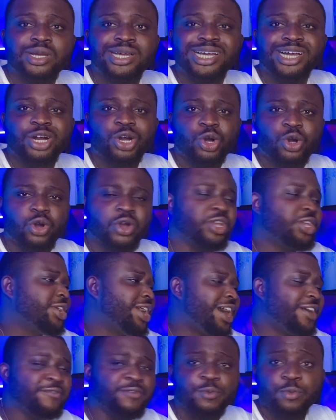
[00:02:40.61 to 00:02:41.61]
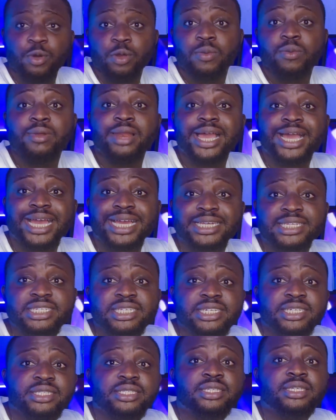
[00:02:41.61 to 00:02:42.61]
or you have a problem like I
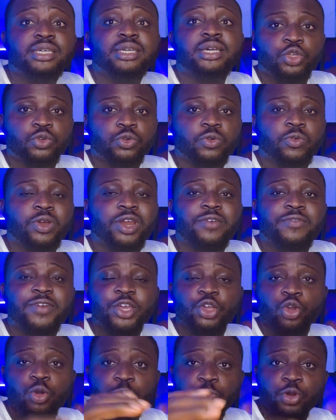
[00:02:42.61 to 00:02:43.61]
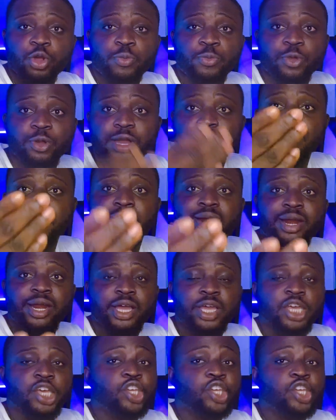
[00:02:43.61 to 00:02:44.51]
did, whenever you open up your camera,